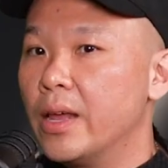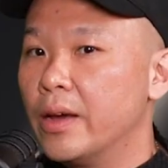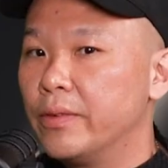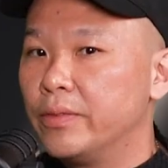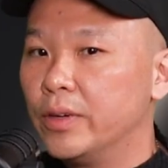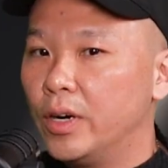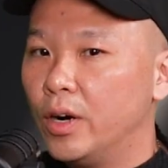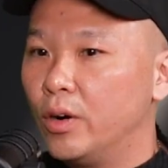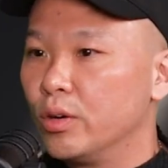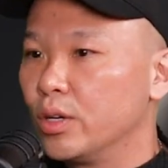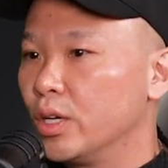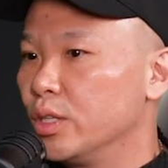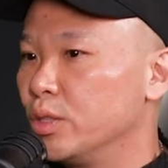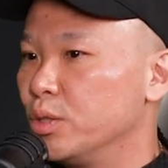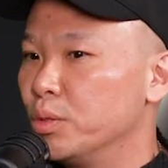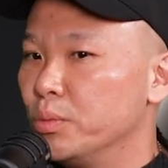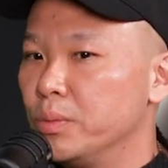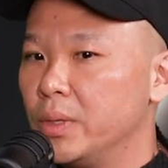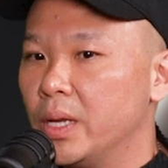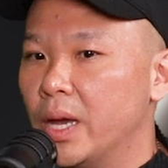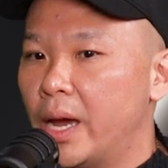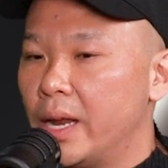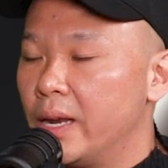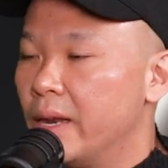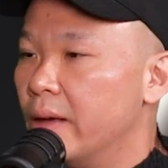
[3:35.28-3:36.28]
never occurred to
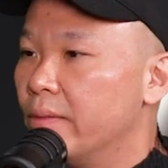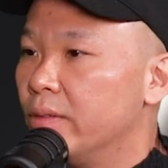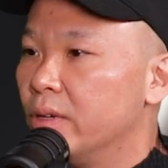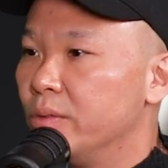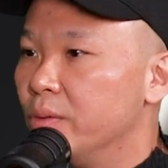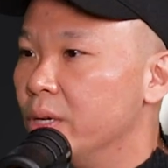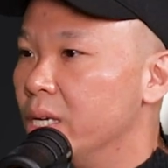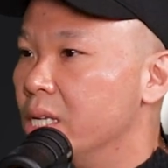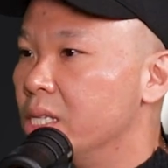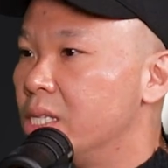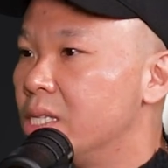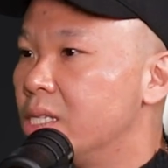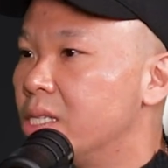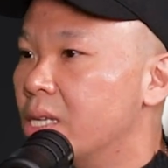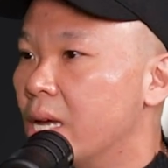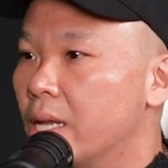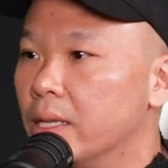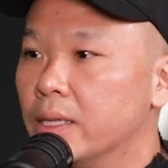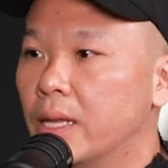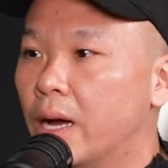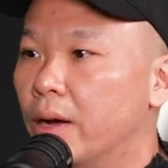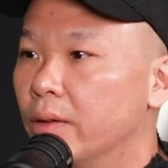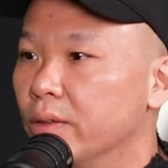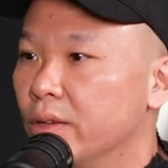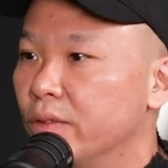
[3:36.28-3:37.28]
me. I never really sat
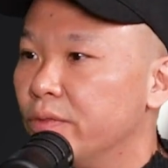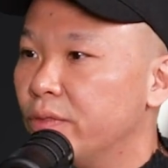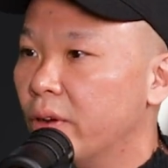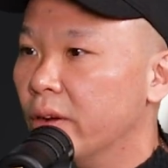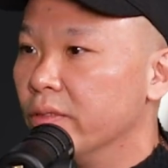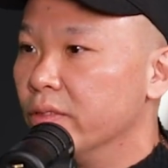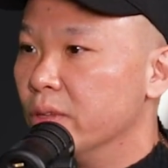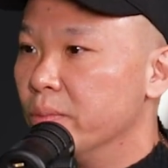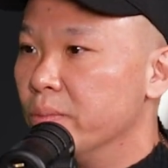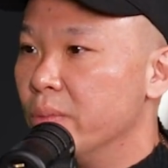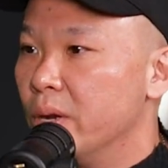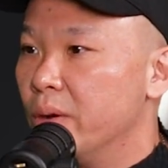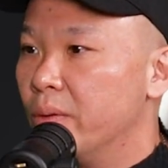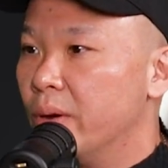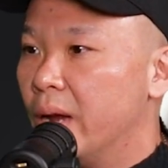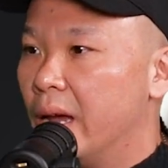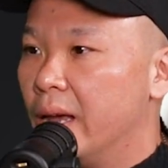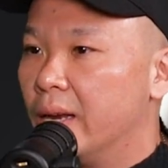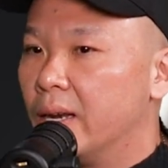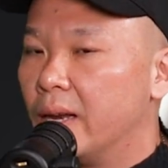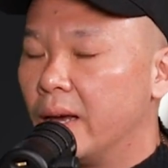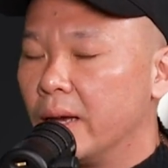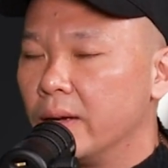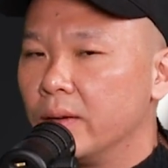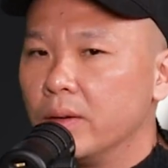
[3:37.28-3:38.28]
down in front of the mirror
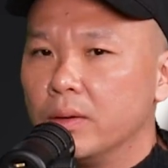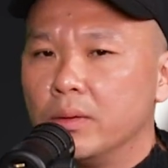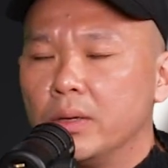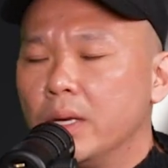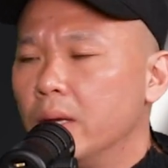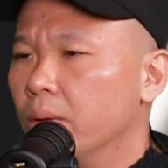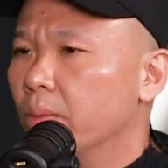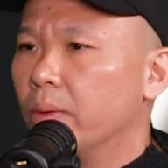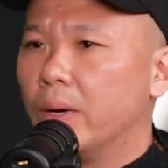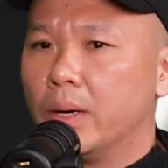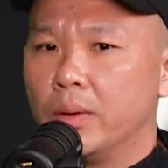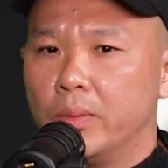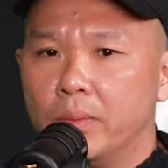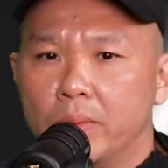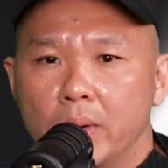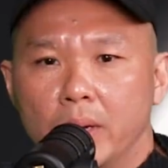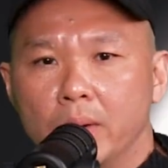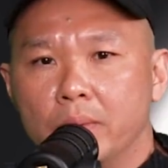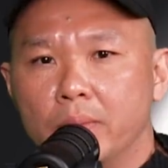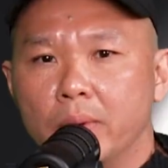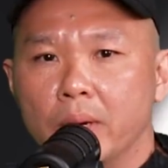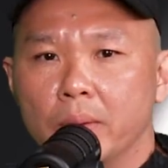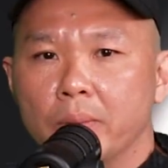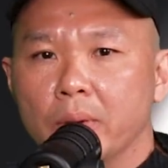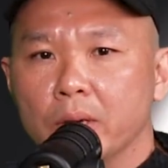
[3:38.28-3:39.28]
and okay, what
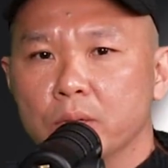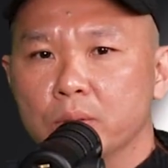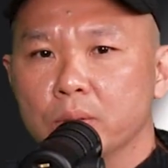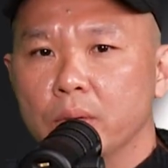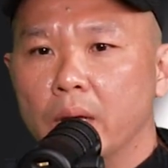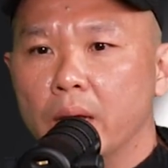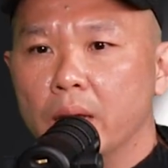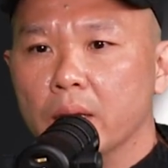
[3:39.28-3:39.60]
am I good